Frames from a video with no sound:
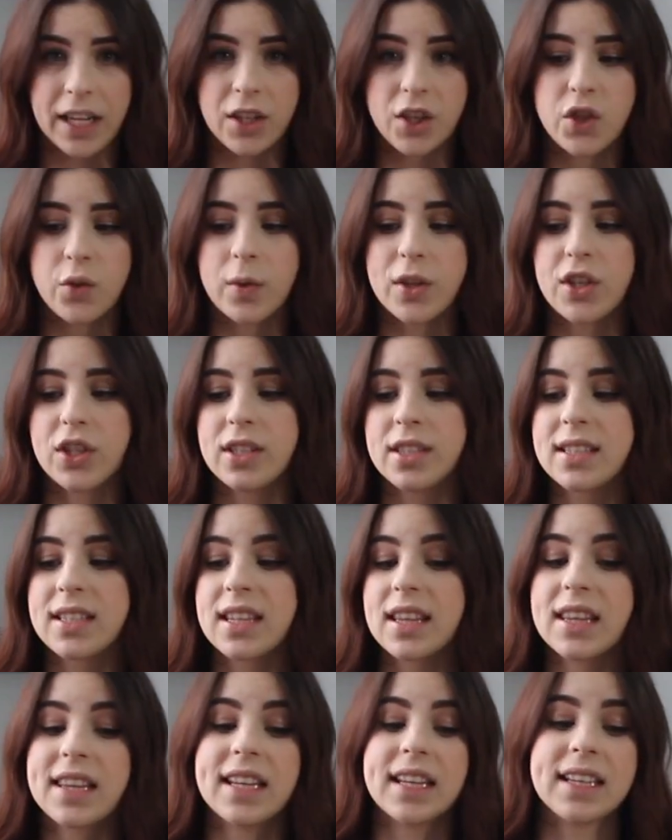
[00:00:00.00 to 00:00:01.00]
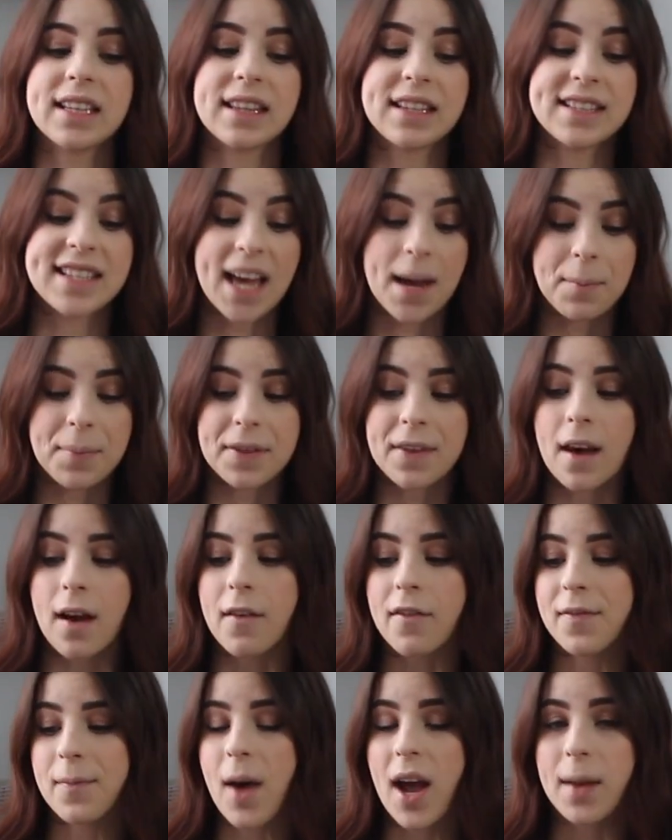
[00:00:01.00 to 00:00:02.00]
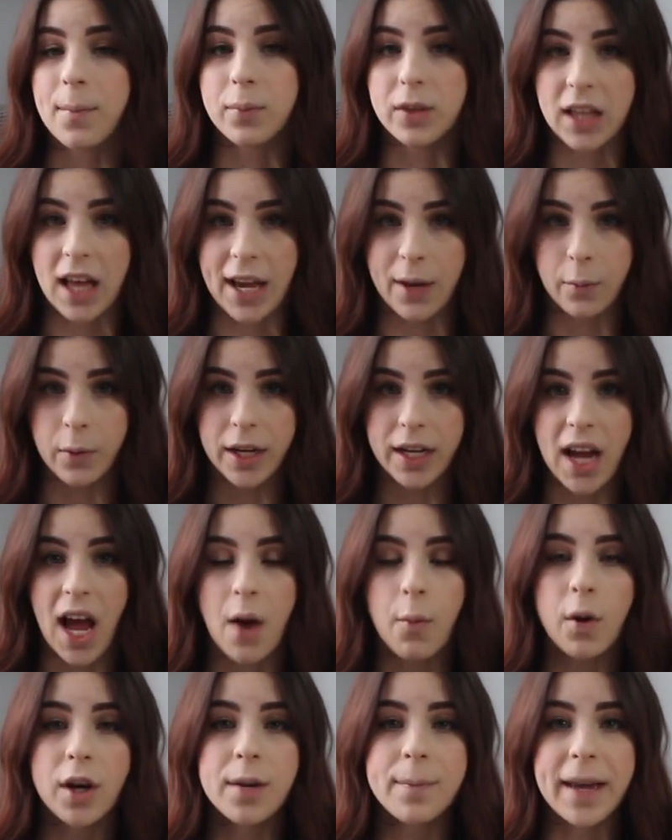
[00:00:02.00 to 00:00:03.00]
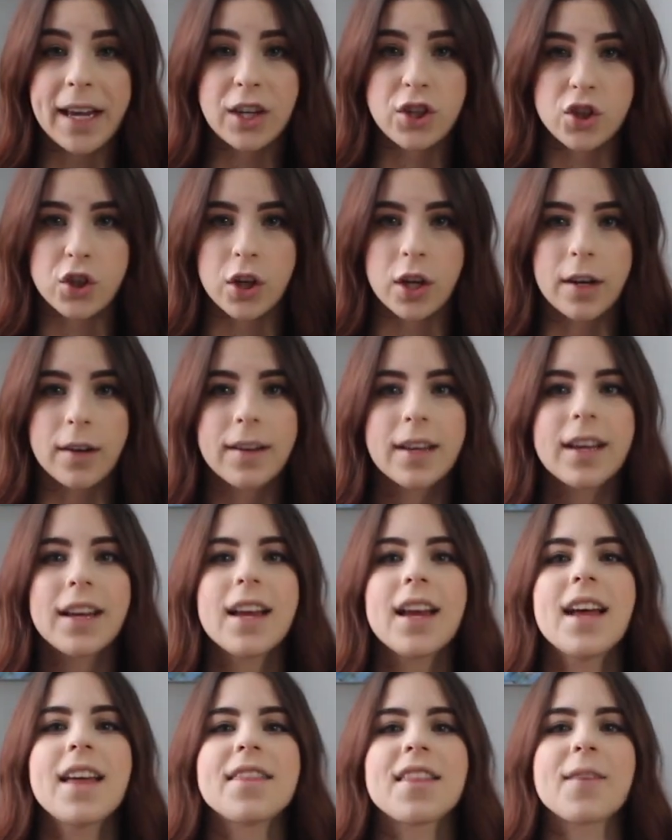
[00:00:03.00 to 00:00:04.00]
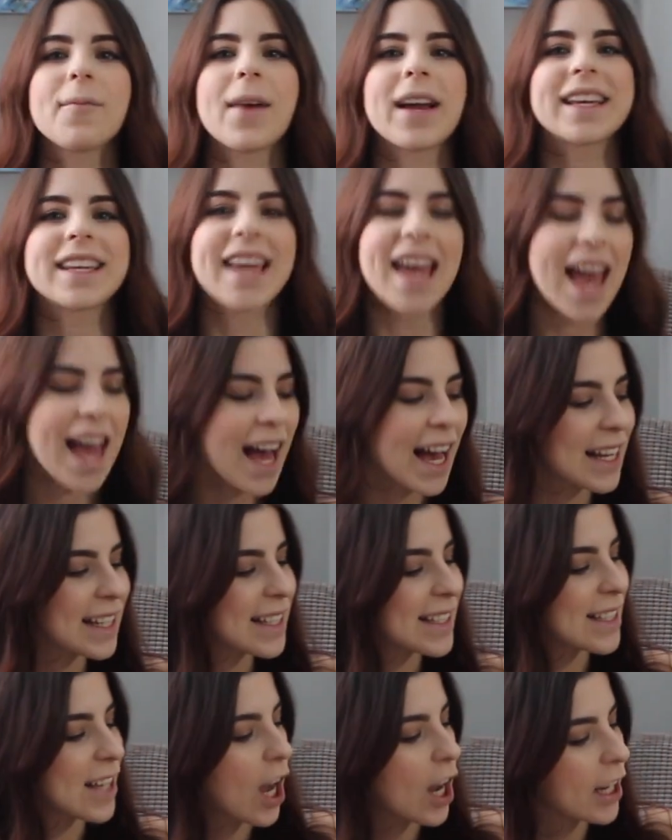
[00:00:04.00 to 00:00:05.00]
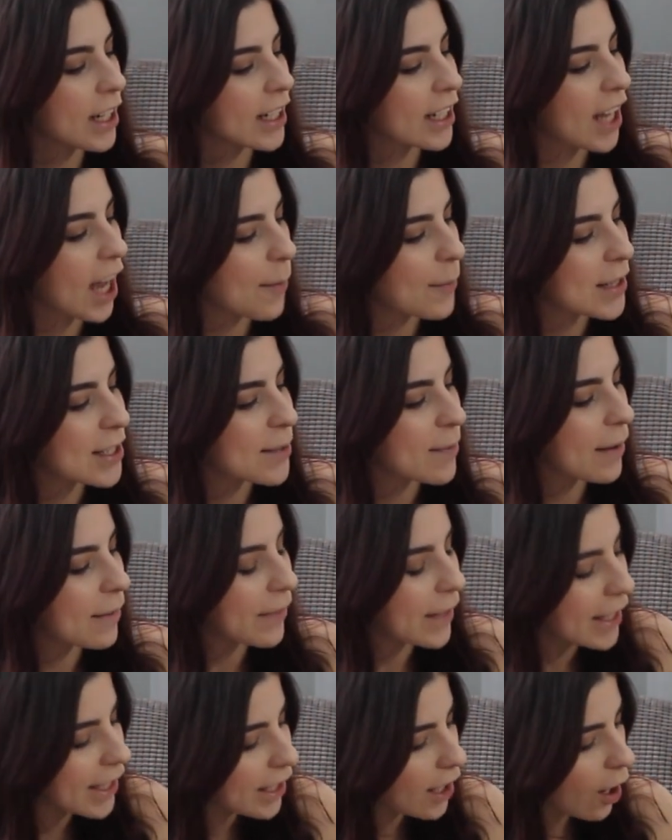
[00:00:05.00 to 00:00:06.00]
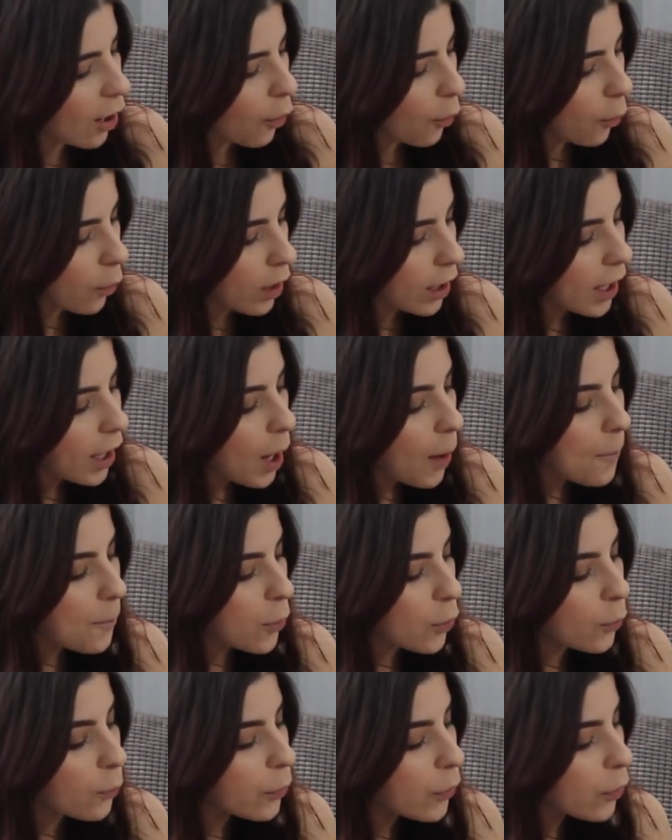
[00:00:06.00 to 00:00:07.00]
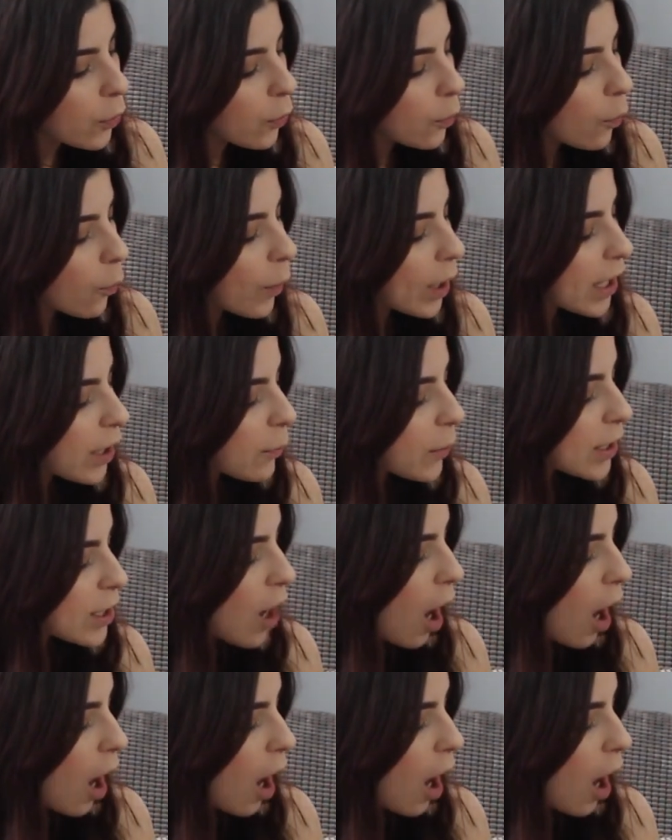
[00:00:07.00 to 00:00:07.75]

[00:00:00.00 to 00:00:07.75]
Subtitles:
inch, which is the depth of my plywood. I want to make sure that my cat is not going to come into my video. Boo Boo, what did we